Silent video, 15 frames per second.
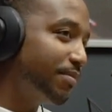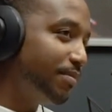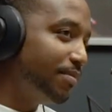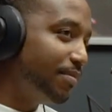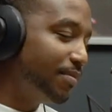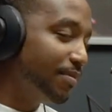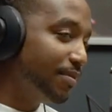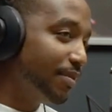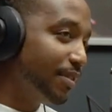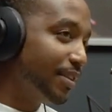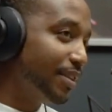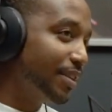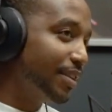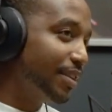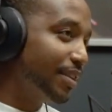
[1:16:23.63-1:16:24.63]
and you don't know who
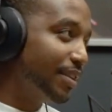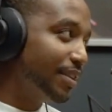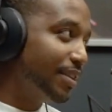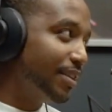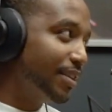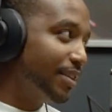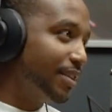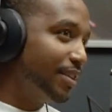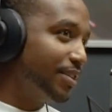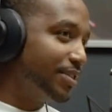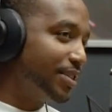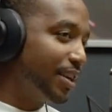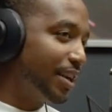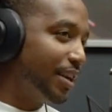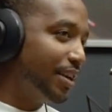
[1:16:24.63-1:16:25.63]
they are
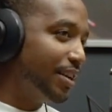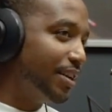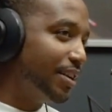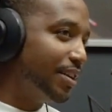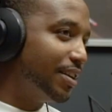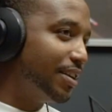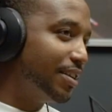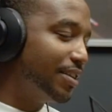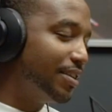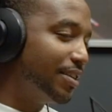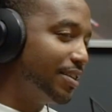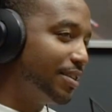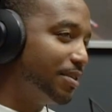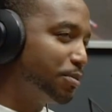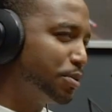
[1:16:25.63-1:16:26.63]
like, you are like, uh,
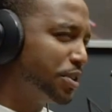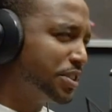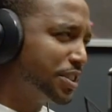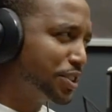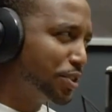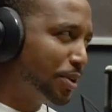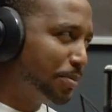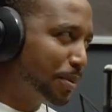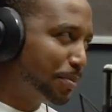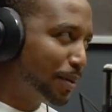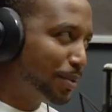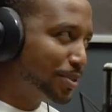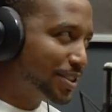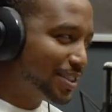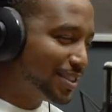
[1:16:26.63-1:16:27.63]
Oh, where's this gonna uh, be
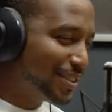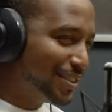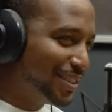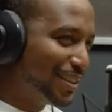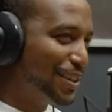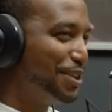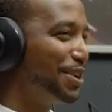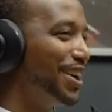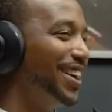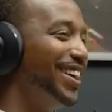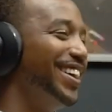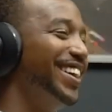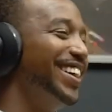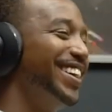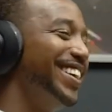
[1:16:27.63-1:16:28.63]
posted? Yeah, like
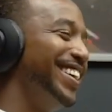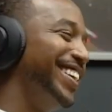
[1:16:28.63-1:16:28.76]
what?